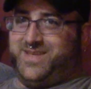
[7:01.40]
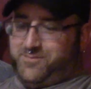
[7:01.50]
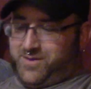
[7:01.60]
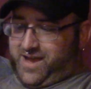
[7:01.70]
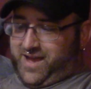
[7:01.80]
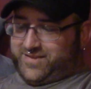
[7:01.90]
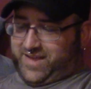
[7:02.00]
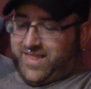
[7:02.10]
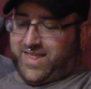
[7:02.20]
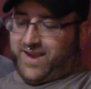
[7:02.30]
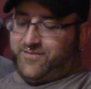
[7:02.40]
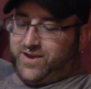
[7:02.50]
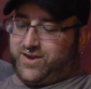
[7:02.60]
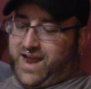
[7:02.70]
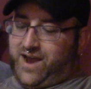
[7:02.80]
because and then I
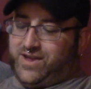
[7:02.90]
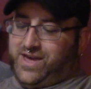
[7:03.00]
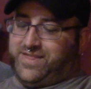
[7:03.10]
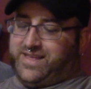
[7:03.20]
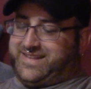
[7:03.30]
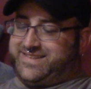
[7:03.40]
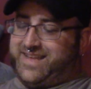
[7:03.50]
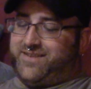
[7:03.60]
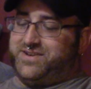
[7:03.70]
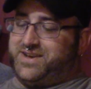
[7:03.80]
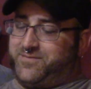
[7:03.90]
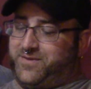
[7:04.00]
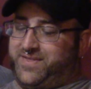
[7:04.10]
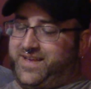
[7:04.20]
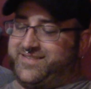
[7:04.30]
figured out the seven
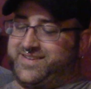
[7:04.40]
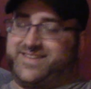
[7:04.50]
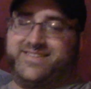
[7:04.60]
different things it can